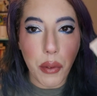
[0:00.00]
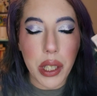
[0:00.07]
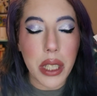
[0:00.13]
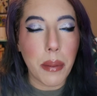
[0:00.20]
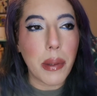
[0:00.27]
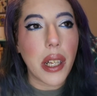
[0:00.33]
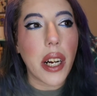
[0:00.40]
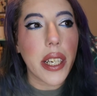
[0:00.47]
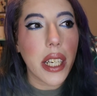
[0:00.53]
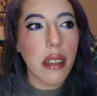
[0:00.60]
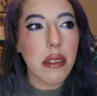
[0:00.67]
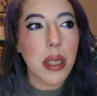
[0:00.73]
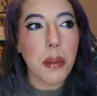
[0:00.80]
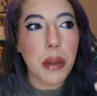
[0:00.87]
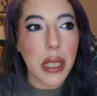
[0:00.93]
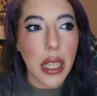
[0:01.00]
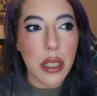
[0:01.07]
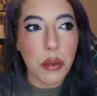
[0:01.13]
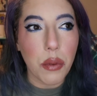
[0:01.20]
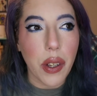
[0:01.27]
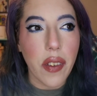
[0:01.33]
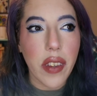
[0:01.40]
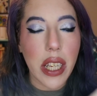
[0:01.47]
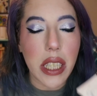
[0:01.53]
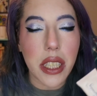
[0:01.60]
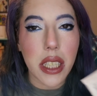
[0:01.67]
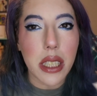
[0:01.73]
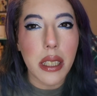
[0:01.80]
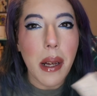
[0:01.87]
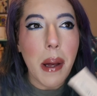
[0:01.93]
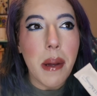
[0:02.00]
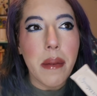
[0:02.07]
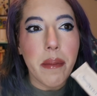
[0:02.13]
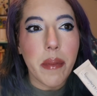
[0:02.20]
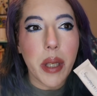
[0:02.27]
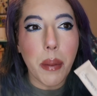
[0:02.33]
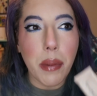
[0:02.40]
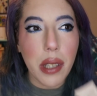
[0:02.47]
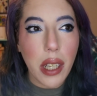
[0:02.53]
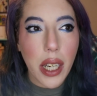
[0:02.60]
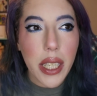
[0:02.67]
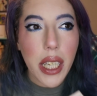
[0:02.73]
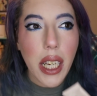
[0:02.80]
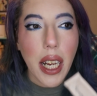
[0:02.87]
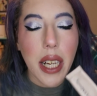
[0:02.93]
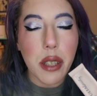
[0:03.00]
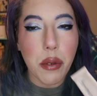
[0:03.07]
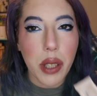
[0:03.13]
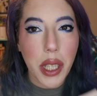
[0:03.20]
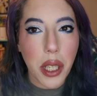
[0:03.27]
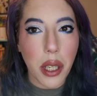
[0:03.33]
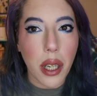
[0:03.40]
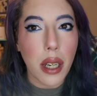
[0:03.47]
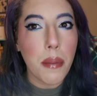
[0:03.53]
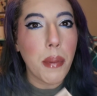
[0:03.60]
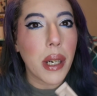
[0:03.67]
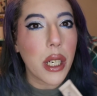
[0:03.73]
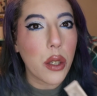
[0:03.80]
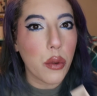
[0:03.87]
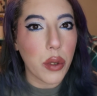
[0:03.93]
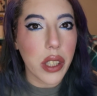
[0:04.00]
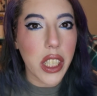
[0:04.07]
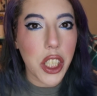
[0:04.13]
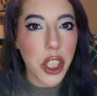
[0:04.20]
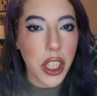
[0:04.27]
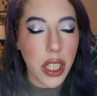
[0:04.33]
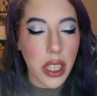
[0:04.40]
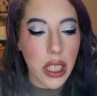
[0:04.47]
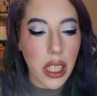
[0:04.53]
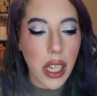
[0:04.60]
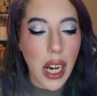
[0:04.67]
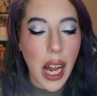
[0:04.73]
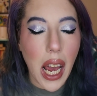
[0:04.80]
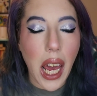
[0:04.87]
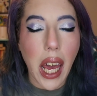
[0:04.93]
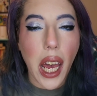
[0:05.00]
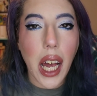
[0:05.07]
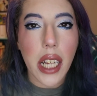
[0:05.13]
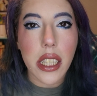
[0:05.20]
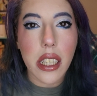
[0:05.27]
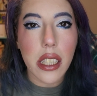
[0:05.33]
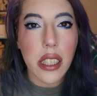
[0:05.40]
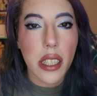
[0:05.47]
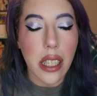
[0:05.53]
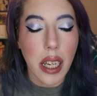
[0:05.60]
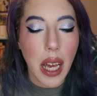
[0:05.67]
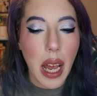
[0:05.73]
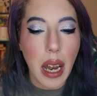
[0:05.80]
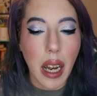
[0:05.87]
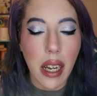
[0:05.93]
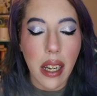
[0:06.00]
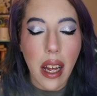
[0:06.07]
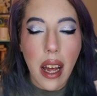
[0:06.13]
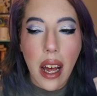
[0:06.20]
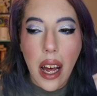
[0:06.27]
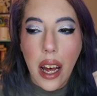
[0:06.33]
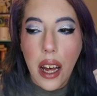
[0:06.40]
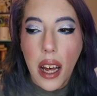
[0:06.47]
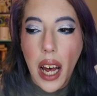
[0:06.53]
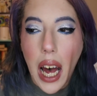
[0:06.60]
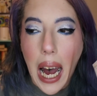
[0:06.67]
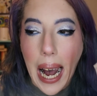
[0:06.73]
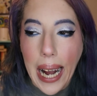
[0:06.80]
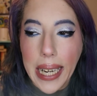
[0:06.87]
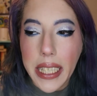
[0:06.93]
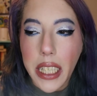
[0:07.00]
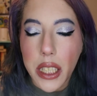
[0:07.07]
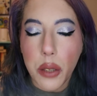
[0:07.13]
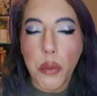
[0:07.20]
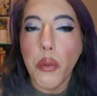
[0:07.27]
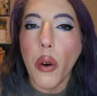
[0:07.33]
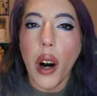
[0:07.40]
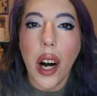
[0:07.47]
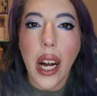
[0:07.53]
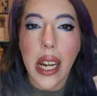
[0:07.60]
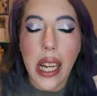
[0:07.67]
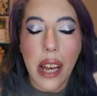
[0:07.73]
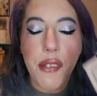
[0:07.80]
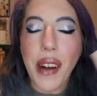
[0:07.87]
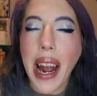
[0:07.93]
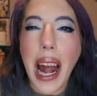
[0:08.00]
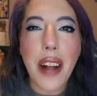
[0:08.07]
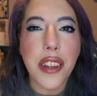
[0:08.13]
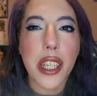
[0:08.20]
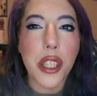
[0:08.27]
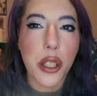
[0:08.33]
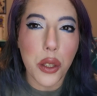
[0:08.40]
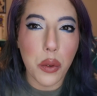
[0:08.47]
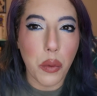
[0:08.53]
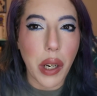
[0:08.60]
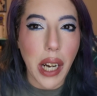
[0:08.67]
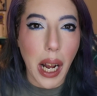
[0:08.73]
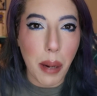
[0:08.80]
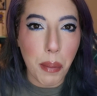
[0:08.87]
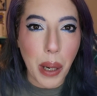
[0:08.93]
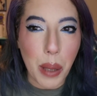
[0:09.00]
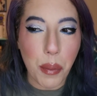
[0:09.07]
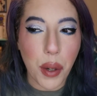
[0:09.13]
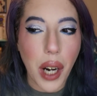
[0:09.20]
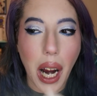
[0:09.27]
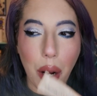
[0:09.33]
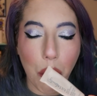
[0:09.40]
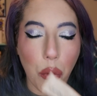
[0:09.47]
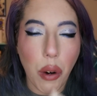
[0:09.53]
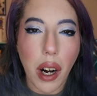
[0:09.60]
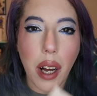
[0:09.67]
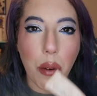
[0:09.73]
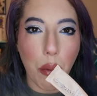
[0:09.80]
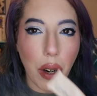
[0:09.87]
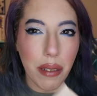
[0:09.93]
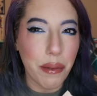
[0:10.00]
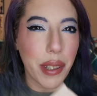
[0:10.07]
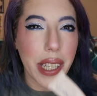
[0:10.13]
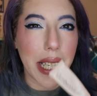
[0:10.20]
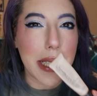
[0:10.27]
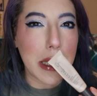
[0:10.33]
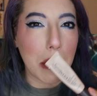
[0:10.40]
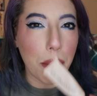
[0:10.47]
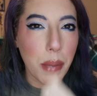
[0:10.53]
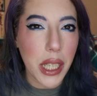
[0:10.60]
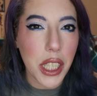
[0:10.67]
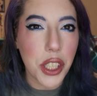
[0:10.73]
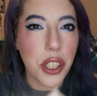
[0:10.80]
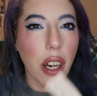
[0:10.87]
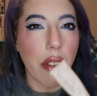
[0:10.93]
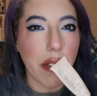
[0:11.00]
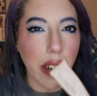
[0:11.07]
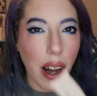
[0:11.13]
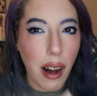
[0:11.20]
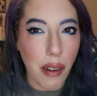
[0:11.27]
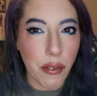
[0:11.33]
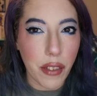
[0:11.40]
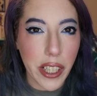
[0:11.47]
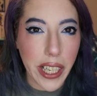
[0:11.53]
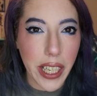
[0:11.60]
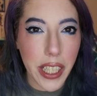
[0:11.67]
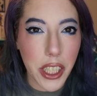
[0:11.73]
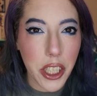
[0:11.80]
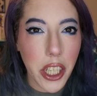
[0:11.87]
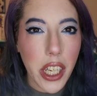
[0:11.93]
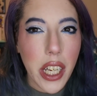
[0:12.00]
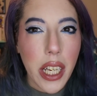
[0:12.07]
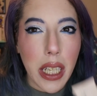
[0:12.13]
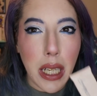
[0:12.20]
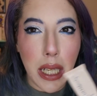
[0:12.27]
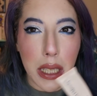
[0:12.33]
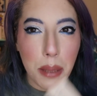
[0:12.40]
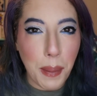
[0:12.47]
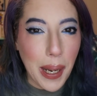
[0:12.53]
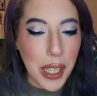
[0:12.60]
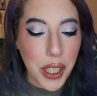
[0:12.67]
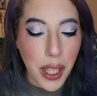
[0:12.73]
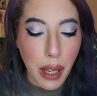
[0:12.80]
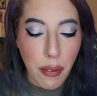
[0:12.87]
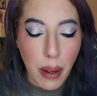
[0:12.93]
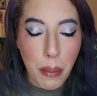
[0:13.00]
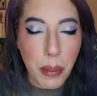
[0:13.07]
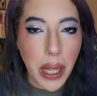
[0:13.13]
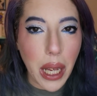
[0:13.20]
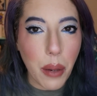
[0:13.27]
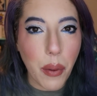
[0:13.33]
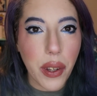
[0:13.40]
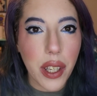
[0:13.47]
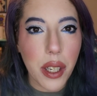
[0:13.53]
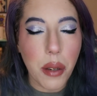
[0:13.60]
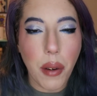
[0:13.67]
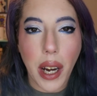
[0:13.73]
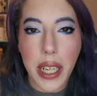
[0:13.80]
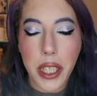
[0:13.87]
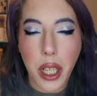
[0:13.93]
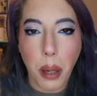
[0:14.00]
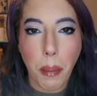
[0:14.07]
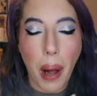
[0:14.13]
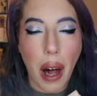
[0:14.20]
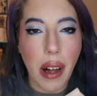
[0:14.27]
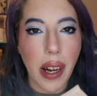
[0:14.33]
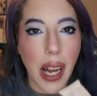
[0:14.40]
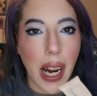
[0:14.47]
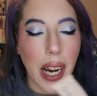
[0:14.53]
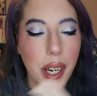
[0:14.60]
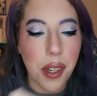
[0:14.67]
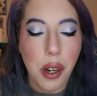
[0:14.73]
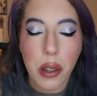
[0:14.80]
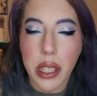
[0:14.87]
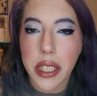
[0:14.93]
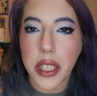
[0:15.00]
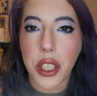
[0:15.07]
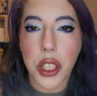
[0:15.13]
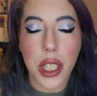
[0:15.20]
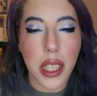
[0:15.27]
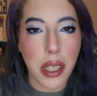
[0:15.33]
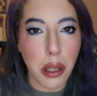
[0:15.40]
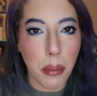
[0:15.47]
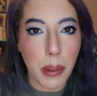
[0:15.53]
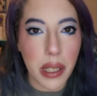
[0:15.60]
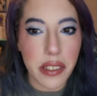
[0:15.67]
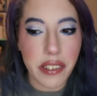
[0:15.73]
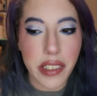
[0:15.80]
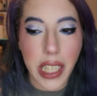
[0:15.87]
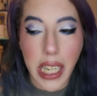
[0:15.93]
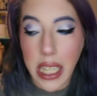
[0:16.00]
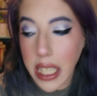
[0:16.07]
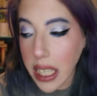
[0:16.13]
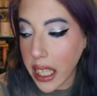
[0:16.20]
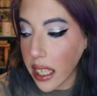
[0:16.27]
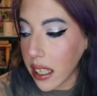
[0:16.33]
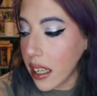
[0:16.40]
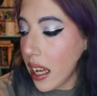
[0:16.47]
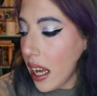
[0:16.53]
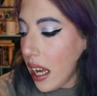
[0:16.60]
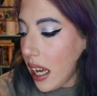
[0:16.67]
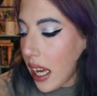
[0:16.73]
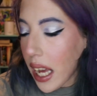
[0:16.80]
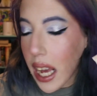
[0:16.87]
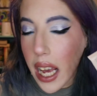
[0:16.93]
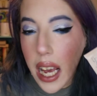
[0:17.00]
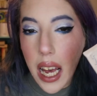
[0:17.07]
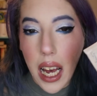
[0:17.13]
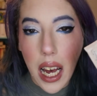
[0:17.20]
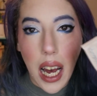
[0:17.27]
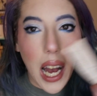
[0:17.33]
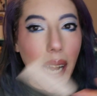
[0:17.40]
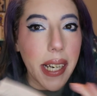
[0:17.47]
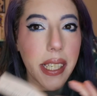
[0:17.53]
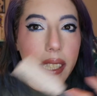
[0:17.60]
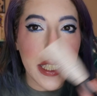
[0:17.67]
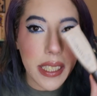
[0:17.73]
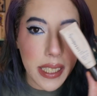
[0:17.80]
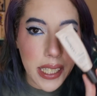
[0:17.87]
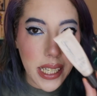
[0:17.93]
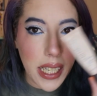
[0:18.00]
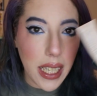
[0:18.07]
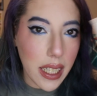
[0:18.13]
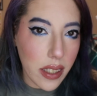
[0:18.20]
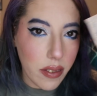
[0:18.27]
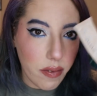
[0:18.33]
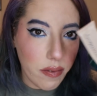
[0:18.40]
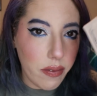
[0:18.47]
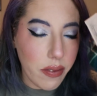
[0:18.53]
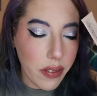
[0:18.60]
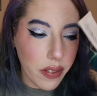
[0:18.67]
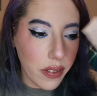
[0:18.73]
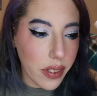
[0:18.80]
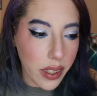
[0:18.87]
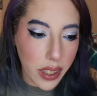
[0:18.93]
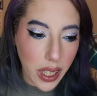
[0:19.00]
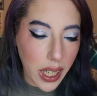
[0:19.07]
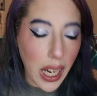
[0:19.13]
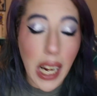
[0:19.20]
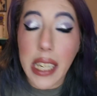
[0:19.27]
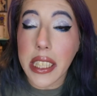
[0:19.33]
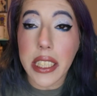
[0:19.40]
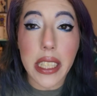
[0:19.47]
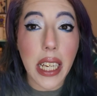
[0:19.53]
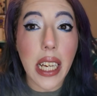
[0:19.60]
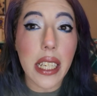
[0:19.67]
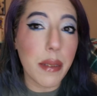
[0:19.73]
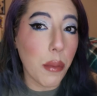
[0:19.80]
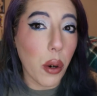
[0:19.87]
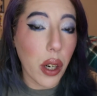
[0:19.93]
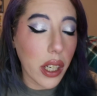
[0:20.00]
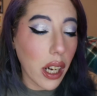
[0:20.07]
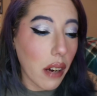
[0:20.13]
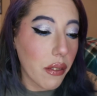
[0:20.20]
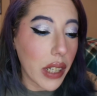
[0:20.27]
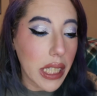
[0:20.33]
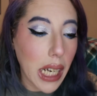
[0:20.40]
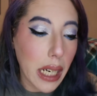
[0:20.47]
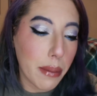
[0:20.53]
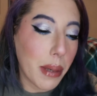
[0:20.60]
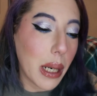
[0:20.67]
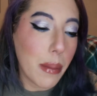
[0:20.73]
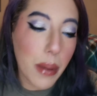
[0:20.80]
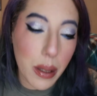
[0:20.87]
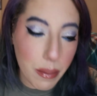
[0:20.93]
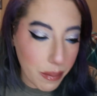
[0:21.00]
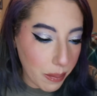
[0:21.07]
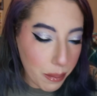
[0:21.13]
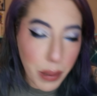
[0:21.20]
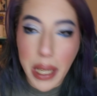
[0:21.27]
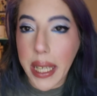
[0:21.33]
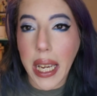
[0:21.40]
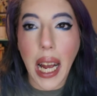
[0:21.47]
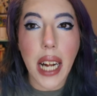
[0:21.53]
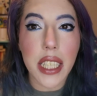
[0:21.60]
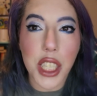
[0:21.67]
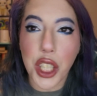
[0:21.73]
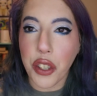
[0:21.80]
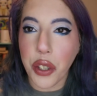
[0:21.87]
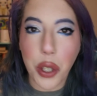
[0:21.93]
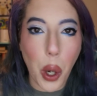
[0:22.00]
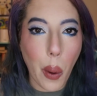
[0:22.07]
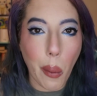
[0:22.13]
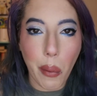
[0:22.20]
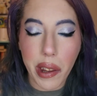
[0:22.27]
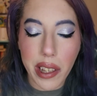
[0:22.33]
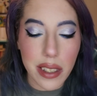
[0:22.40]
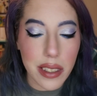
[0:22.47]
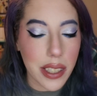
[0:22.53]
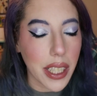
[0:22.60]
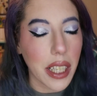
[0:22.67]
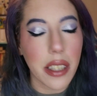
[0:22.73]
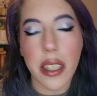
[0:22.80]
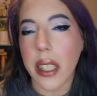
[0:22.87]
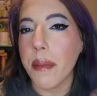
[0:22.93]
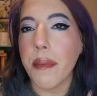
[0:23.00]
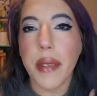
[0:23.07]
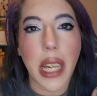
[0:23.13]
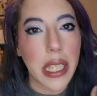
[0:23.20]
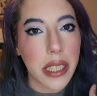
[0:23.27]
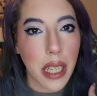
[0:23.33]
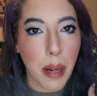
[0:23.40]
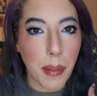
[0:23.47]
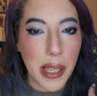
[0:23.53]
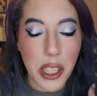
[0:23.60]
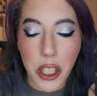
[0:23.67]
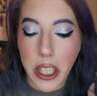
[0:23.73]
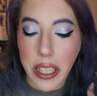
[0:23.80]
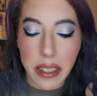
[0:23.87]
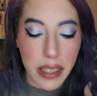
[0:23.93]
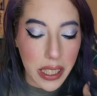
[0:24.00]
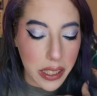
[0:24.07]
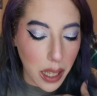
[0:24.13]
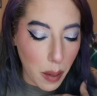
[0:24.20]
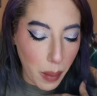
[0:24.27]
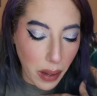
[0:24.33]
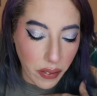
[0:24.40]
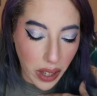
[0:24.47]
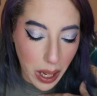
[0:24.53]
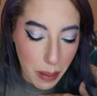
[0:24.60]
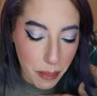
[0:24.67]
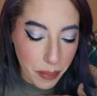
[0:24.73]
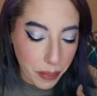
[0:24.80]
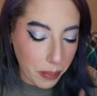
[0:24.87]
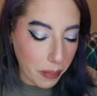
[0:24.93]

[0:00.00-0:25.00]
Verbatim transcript: which the Milani I was obsessed with, is just the Milani is really good, but it's really sheer. And, and I just want, if I had to choose one eye primer, I want one with a smidge of coverage. Especially if I'm playing with a new eyeshadow palette and I notice there's a little bit of staining. I just need, I just need more coverage eye primer. But again, you can go in with concealer. That's not my journey. That's not my vibe.